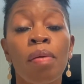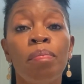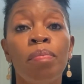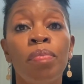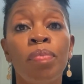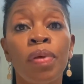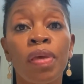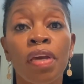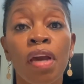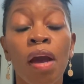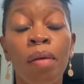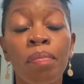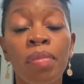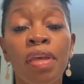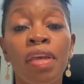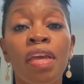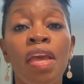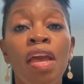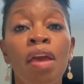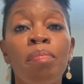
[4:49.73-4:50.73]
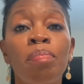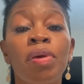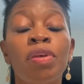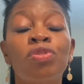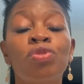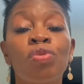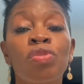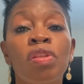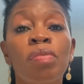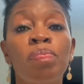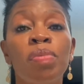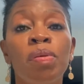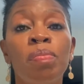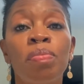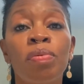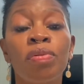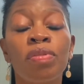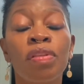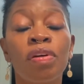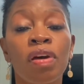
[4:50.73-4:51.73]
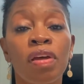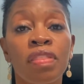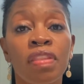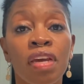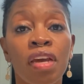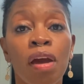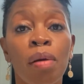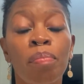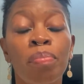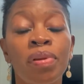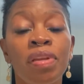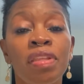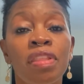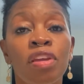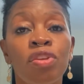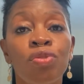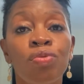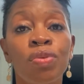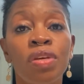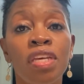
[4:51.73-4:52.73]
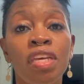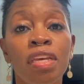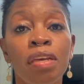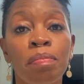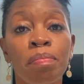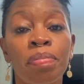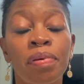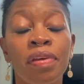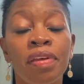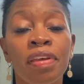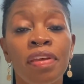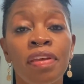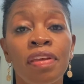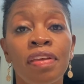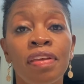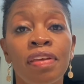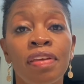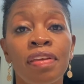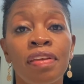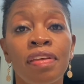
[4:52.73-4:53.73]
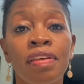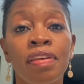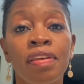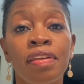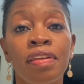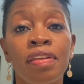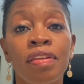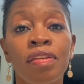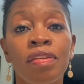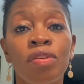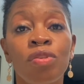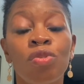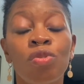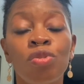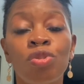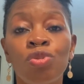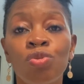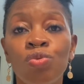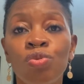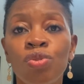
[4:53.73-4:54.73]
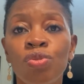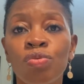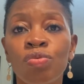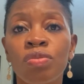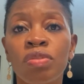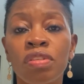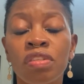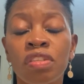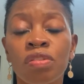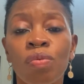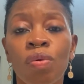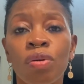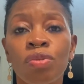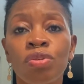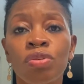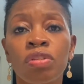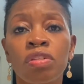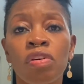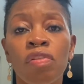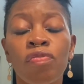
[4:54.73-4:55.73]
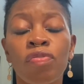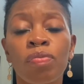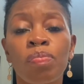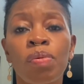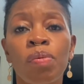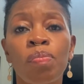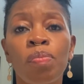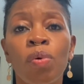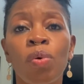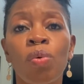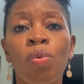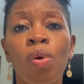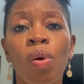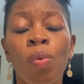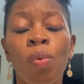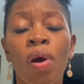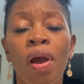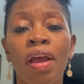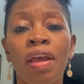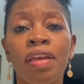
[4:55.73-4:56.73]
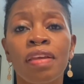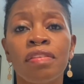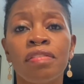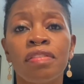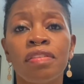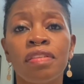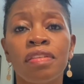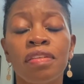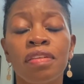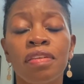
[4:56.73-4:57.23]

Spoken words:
becoming, based on the people and the company that you keep? You know, do you surround yourself with people who are wise?